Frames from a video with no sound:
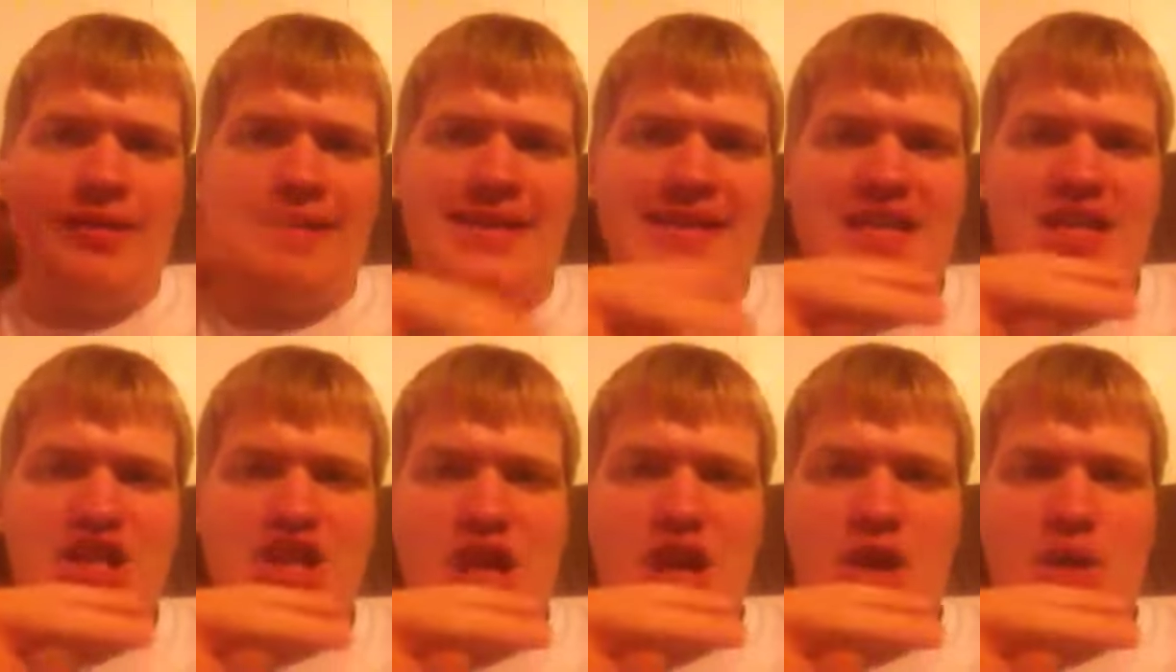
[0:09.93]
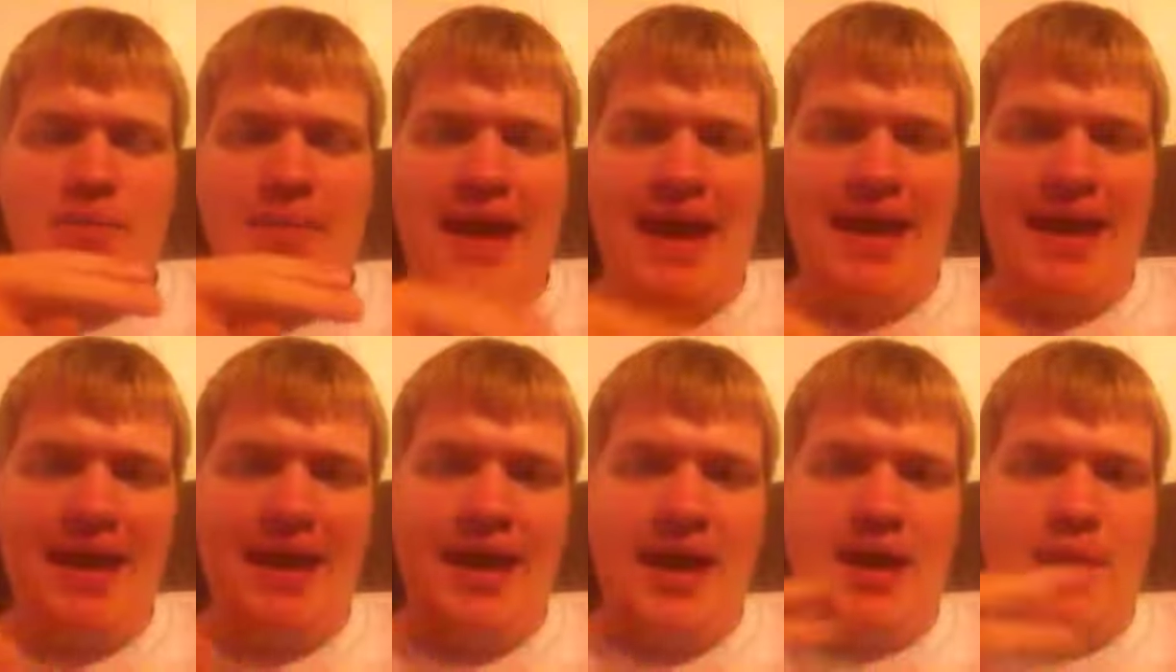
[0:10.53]
TJ
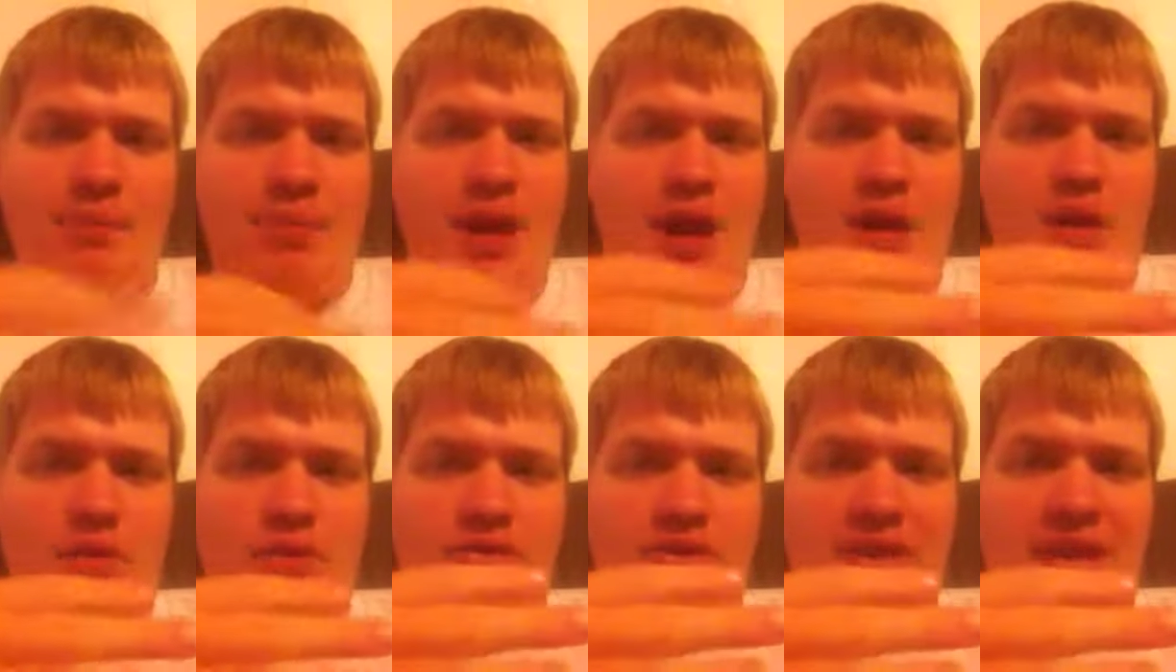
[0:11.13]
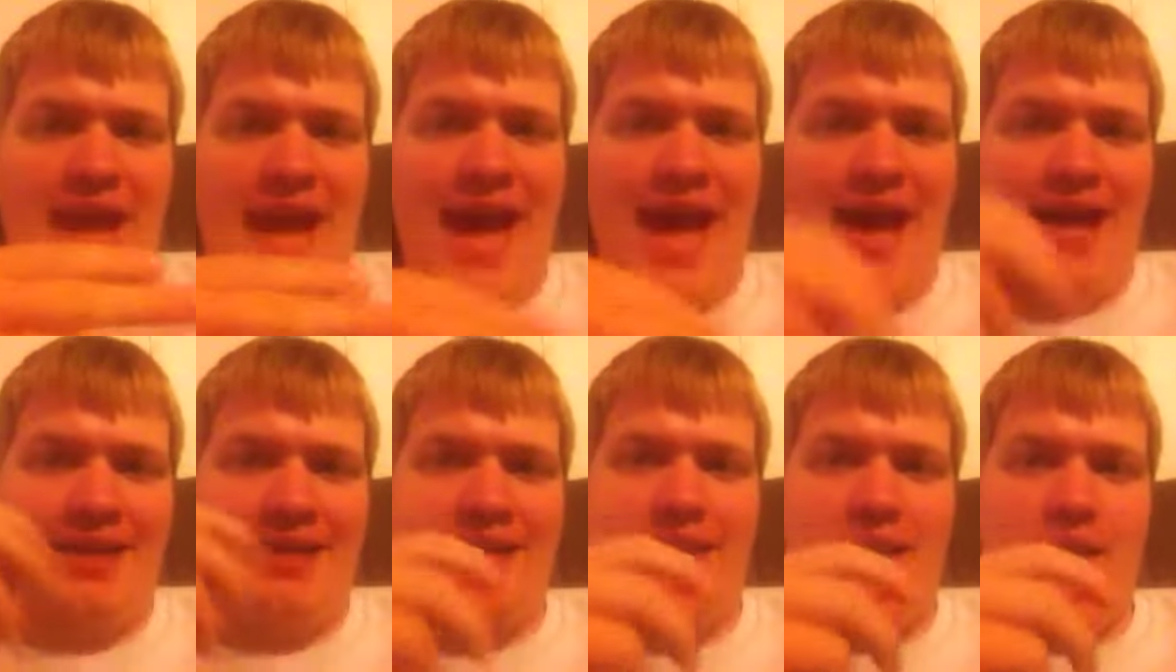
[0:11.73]
Omega, and Apollo Z
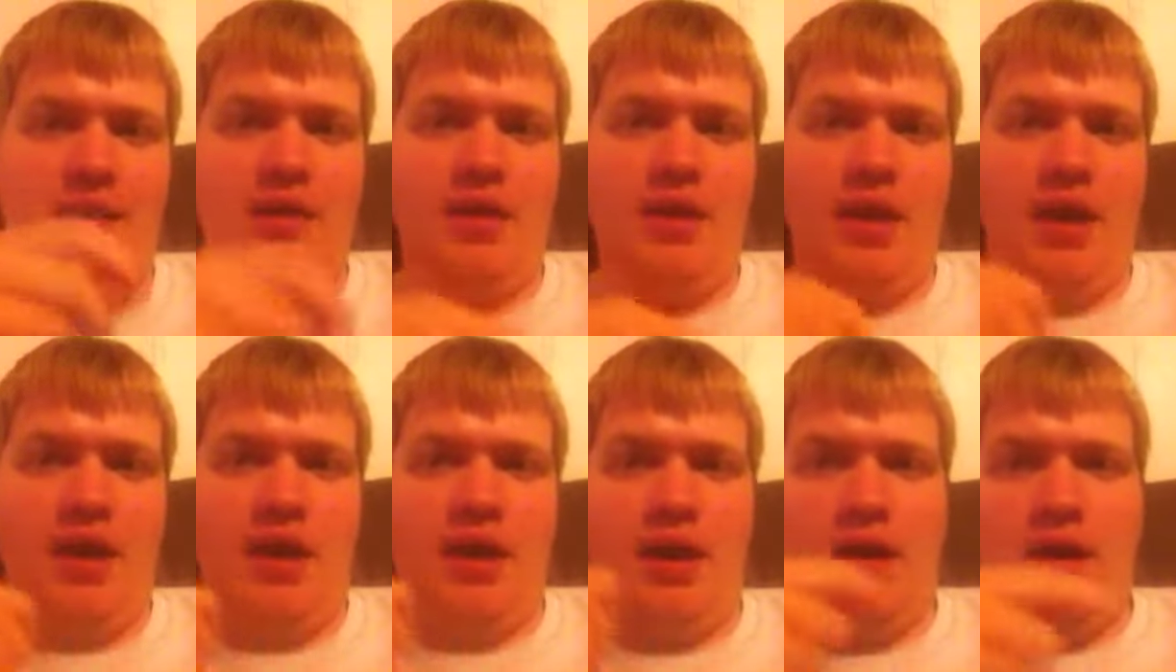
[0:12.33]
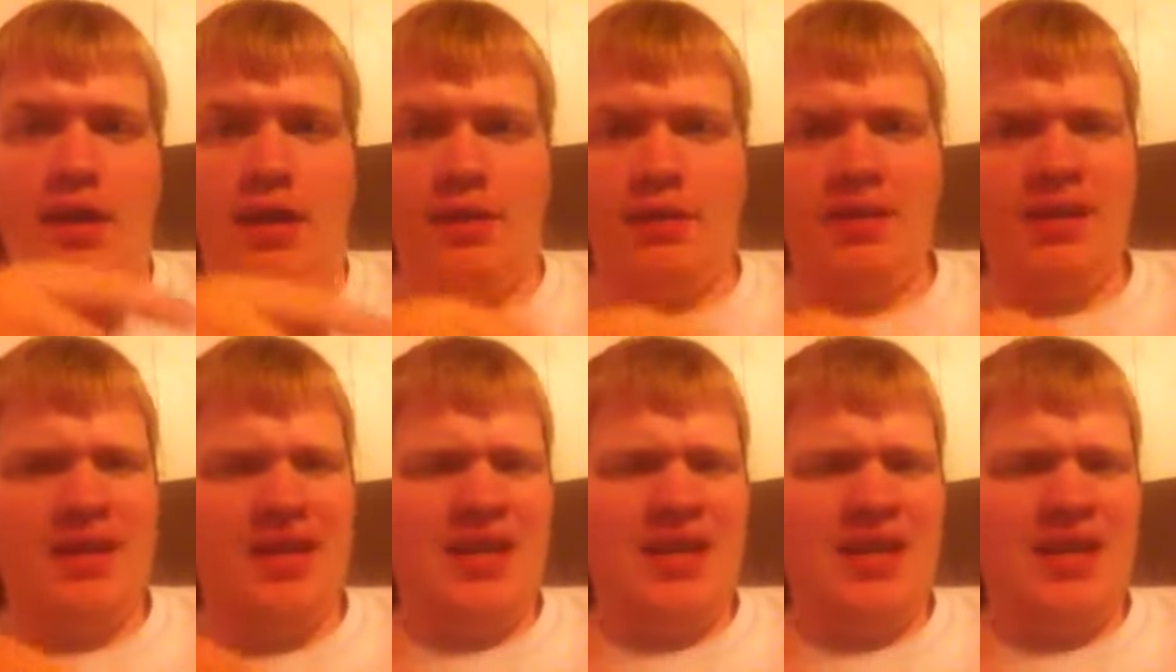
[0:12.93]
Hack did, I'm